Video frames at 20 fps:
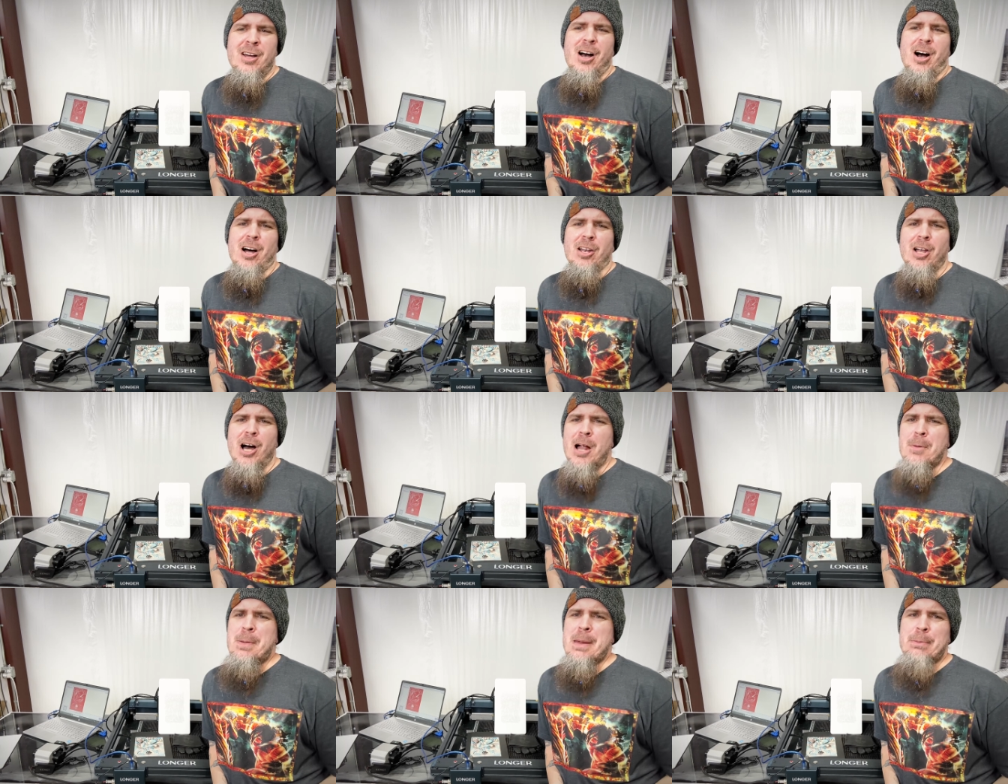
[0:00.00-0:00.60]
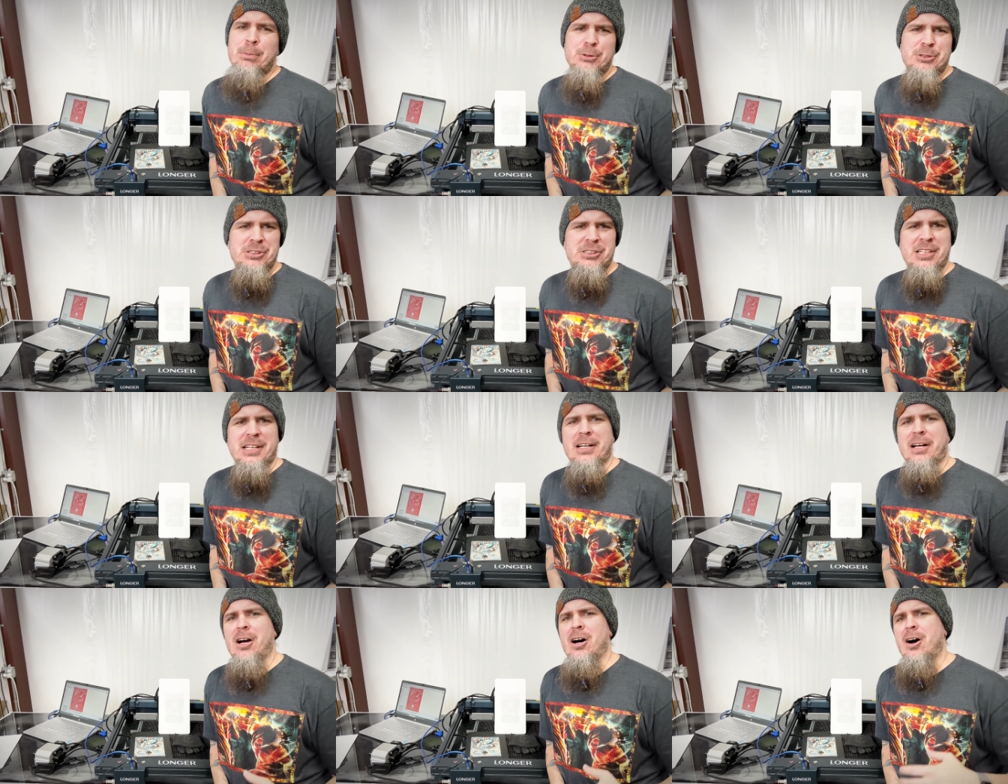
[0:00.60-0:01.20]
A lot of people just
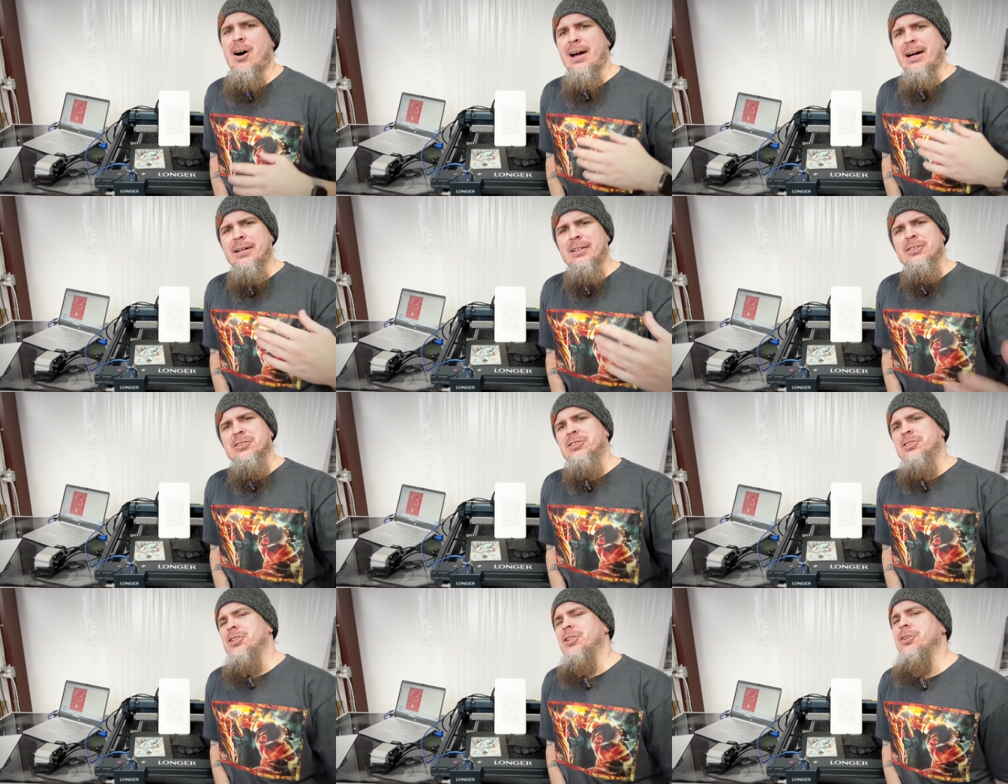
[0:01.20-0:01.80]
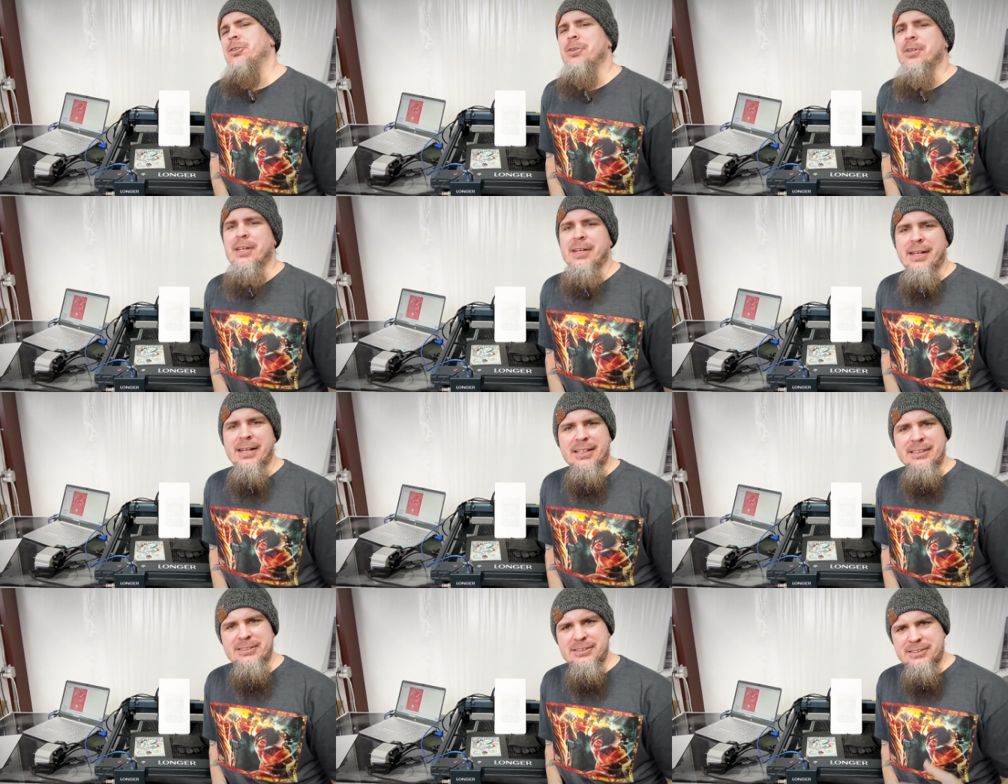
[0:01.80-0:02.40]
think, oh, I can just do
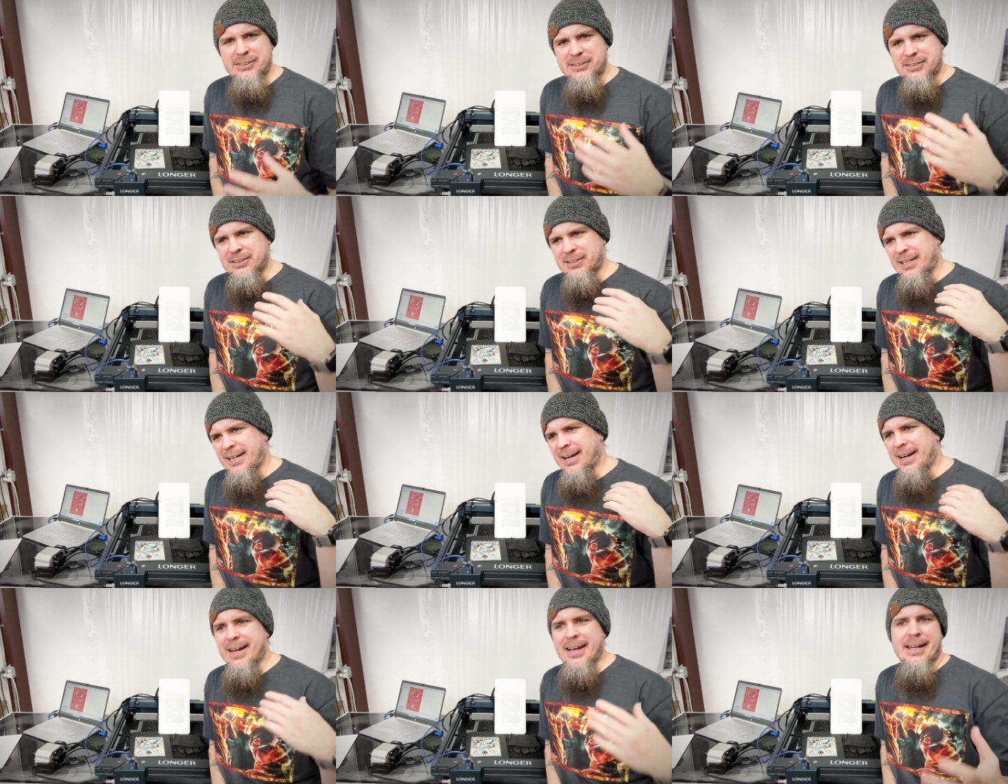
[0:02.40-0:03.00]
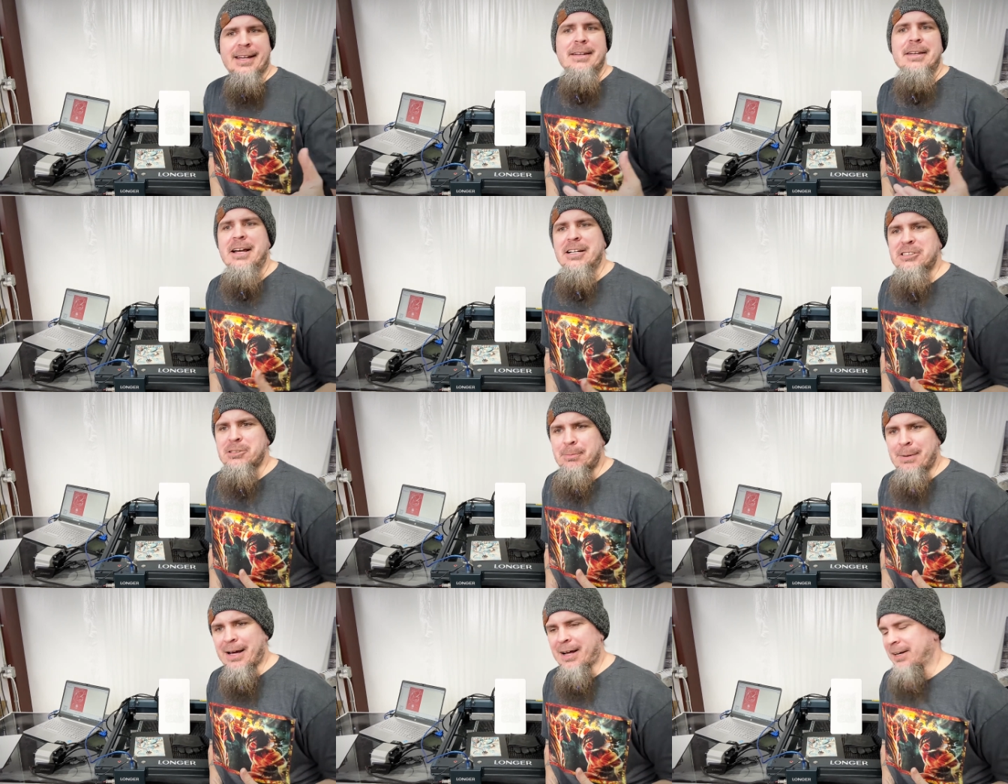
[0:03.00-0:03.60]
this, and
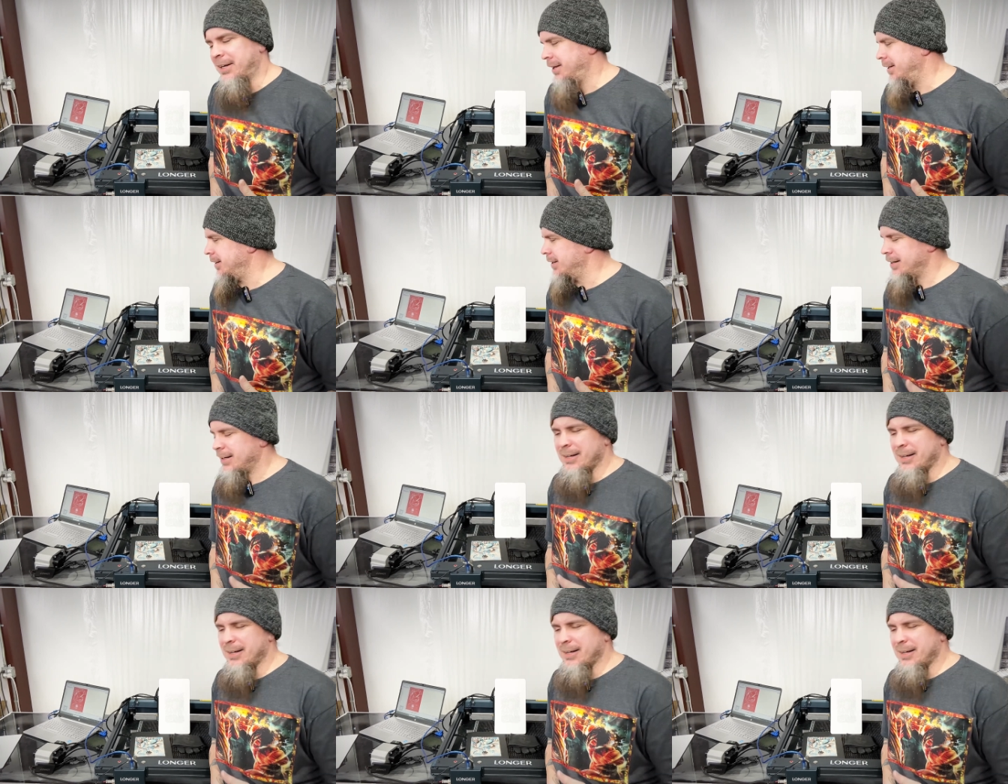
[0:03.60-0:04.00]
that's about it.